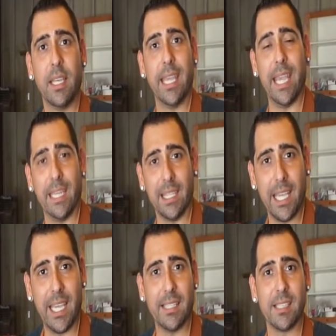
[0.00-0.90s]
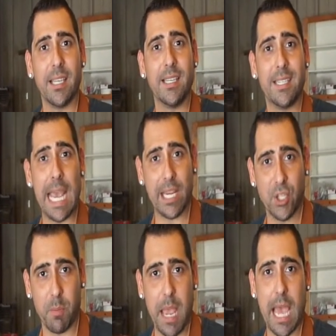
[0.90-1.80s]
inlays,
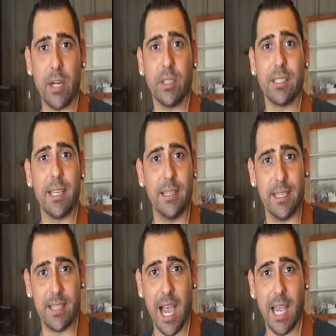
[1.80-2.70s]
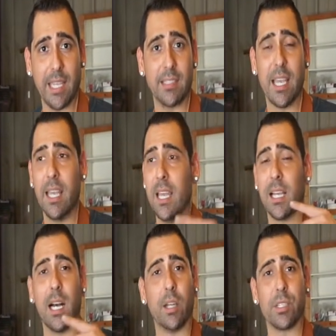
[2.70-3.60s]
texture patterns, designs,
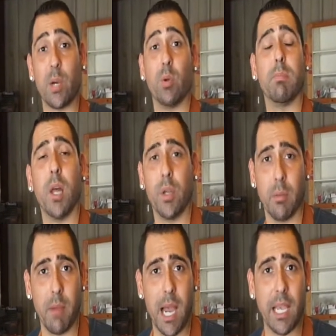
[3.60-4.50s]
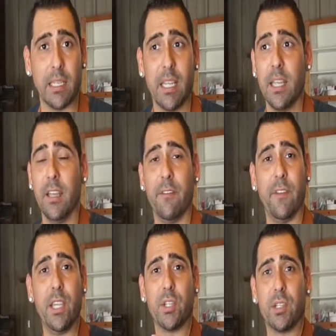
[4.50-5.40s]
colors that will blow your mind,
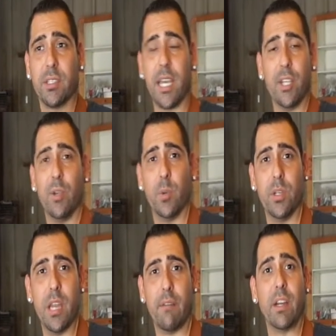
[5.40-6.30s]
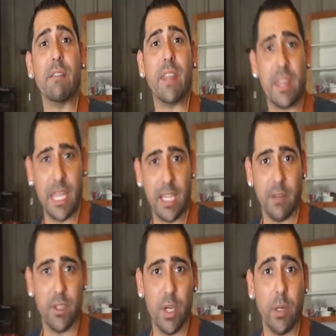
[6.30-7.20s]
features that you would never even think
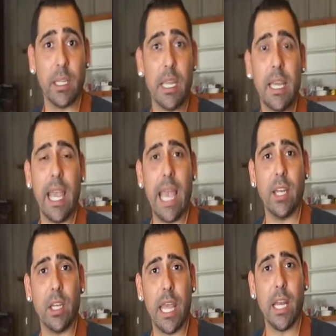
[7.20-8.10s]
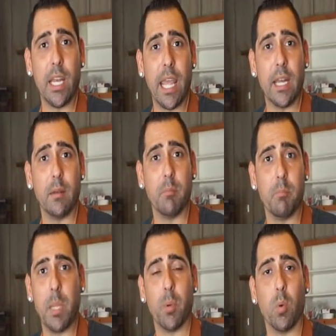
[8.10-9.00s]
of doing, and, and, and
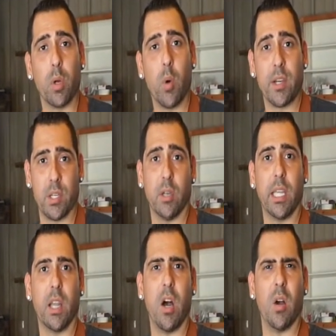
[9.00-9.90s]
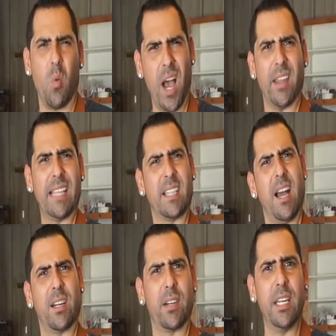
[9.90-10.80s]
people will question all day long, wow, that's
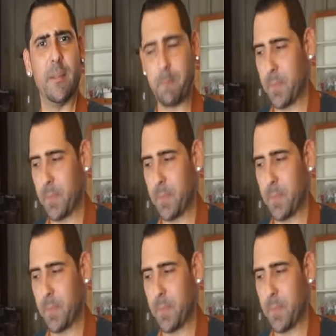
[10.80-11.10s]
concrete?